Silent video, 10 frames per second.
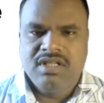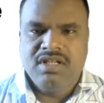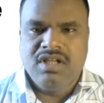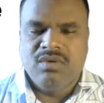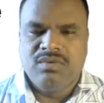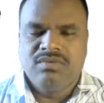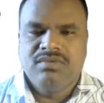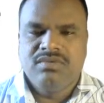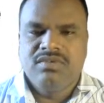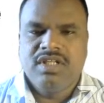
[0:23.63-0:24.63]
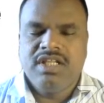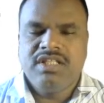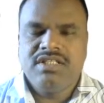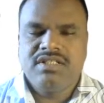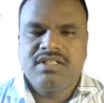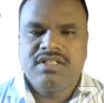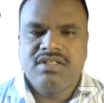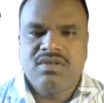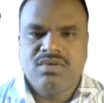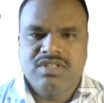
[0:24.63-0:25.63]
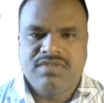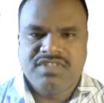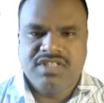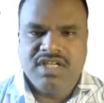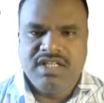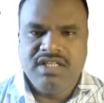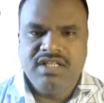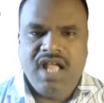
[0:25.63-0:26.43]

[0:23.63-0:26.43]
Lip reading: Now, in this course of study,